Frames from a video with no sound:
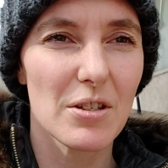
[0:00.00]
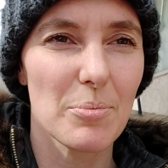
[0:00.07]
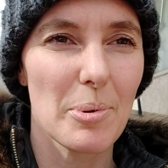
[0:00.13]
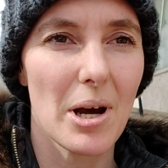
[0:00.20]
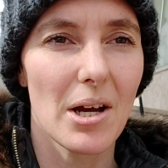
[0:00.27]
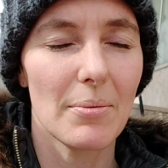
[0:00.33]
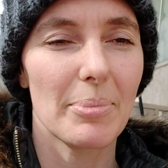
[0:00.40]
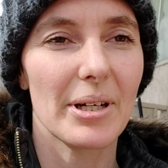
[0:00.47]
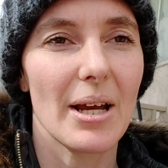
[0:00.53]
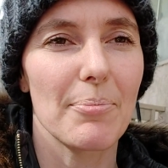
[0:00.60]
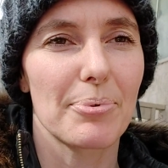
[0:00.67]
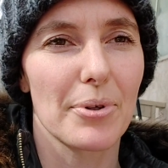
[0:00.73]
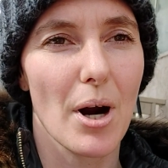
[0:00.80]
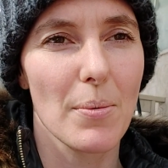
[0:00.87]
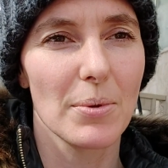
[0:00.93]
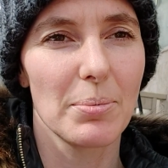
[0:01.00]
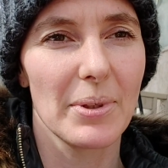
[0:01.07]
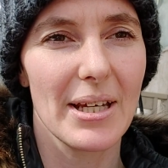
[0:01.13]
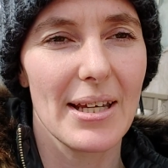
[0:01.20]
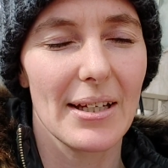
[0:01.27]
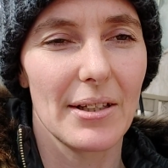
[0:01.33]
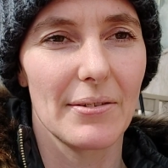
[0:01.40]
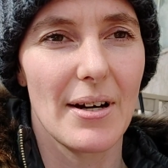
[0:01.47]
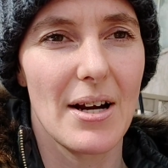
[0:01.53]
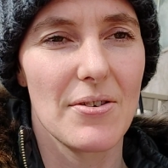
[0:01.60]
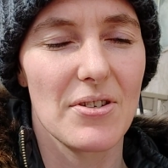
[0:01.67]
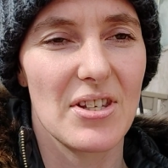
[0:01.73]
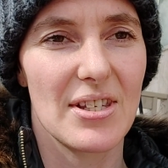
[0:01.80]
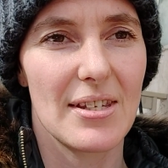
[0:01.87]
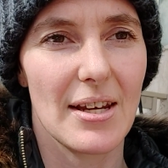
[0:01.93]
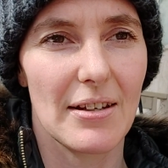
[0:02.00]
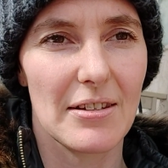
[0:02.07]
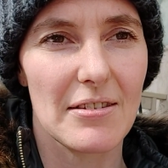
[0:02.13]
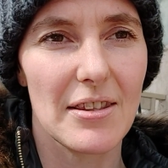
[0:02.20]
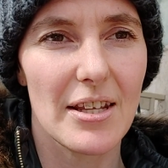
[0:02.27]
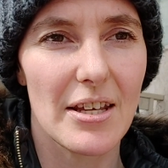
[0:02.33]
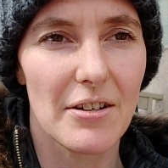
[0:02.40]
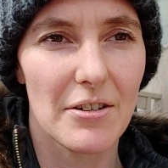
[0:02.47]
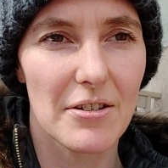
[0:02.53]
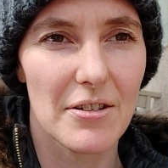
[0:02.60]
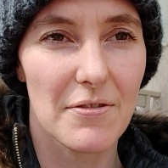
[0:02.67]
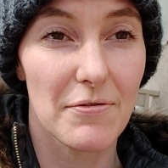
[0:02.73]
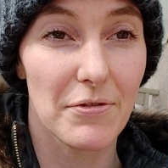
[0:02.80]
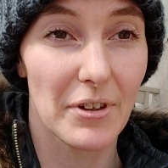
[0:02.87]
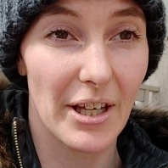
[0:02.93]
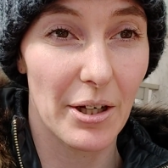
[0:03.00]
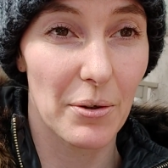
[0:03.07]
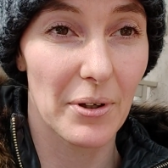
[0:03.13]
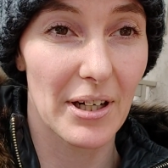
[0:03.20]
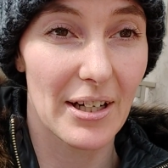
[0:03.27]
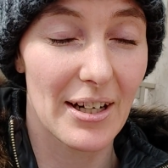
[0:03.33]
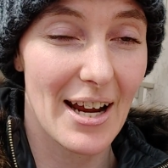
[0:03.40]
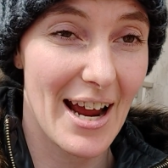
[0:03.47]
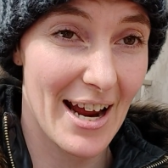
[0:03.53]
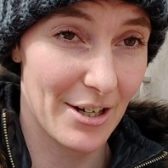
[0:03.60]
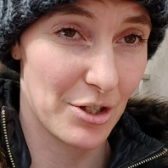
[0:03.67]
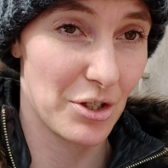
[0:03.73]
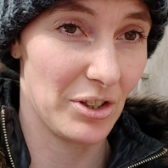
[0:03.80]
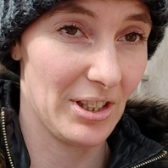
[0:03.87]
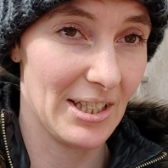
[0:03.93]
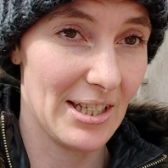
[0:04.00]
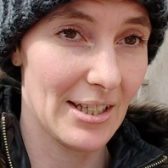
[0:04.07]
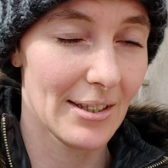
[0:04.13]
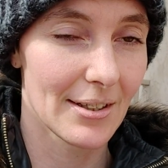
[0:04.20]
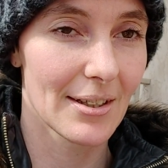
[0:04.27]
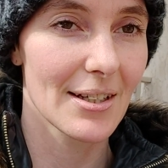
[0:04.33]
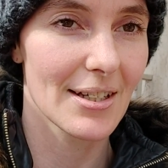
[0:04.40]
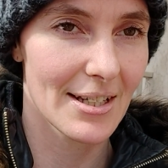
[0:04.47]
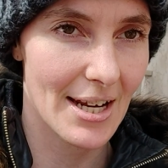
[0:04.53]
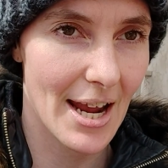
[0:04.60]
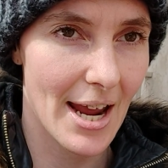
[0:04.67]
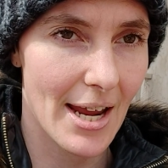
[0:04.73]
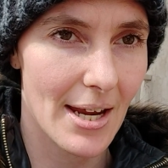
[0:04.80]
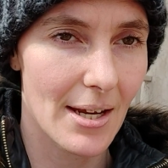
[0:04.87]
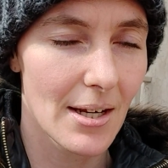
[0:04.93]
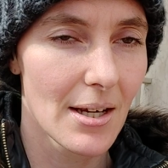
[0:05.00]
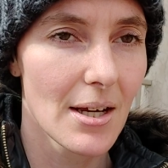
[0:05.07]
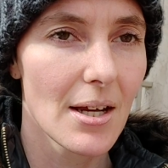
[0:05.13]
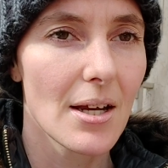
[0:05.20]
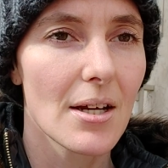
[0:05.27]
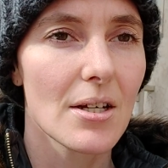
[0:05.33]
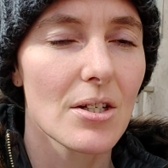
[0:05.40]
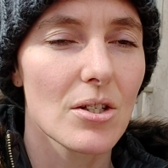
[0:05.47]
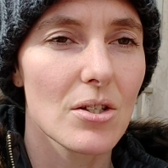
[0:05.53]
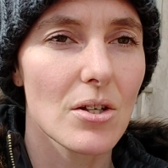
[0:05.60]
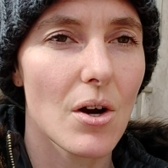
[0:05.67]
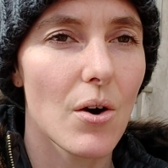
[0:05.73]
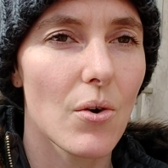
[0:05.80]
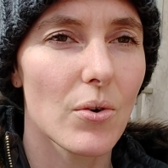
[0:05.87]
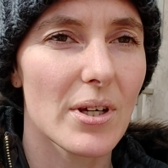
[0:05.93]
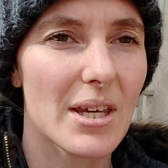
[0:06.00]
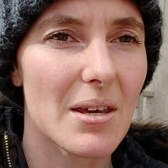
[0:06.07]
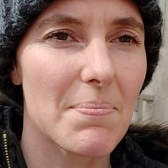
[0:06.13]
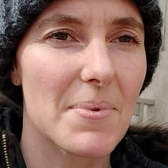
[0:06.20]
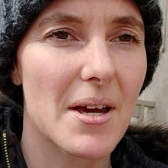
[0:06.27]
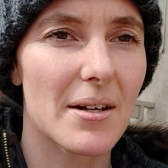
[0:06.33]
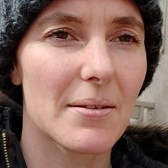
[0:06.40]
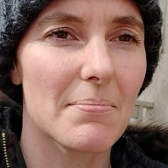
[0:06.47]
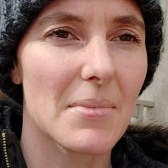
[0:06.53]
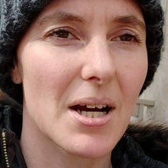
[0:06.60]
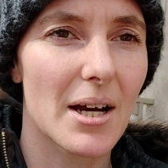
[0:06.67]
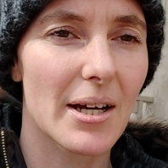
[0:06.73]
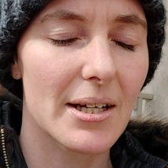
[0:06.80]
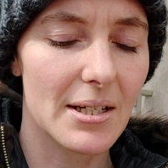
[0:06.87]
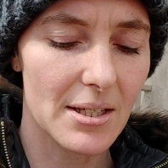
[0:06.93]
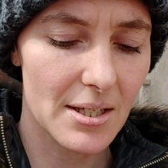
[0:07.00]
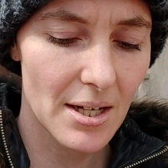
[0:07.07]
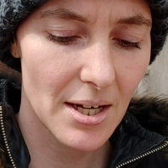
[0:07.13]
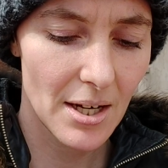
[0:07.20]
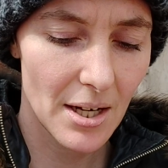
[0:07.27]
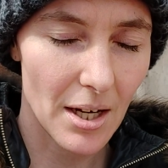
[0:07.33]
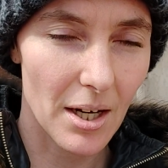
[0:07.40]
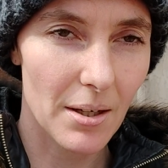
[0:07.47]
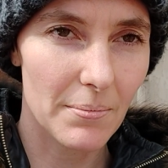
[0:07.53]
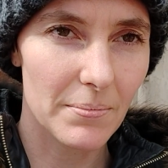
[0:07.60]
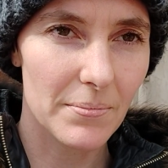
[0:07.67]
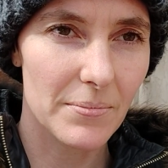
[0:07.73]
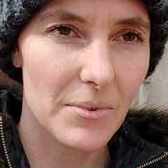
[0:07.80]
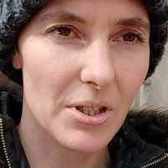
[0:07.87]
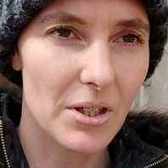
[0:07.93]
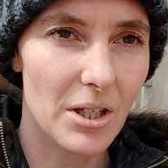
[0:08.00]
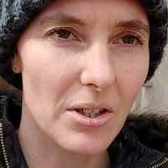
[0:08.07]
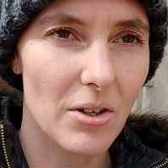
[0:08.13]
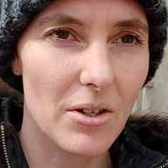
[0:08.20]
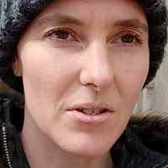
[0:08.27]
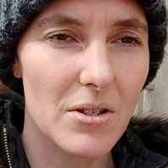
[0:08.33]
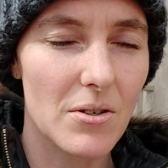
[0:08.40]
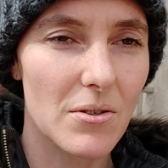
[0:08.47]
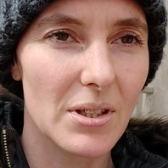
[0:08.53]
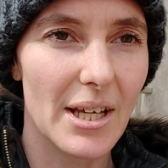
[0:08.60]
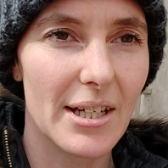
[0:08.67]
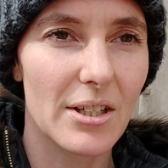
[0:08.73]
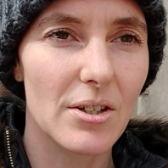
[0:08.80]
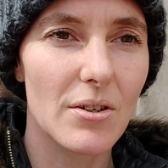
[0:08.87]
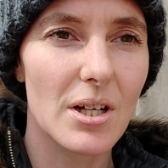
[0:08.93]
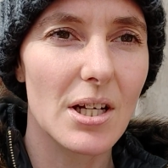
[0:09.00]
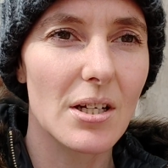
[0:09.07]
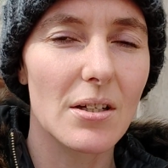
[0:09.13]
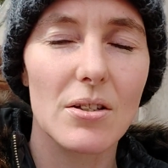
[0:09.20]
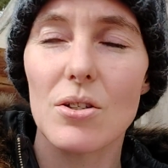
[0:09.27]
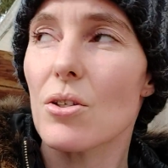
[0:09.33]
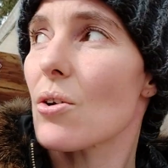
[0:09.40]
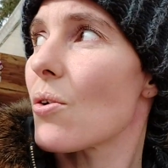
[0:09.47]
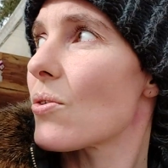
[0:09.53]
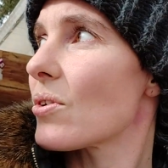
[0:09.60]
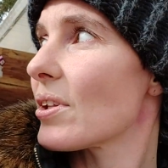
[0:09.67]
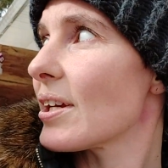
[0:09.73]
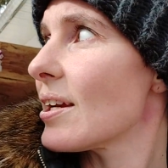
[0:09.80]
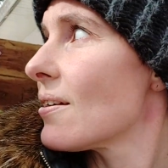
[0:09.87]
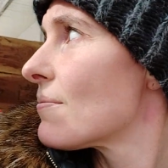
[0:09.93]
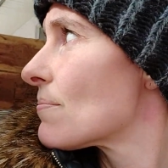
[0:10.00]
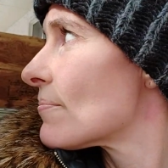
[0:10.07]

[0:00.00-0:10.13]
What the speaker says: spot, but I probably get around 6 liters of liquid actually a day. So keep that in mind. You can also, like, you can totally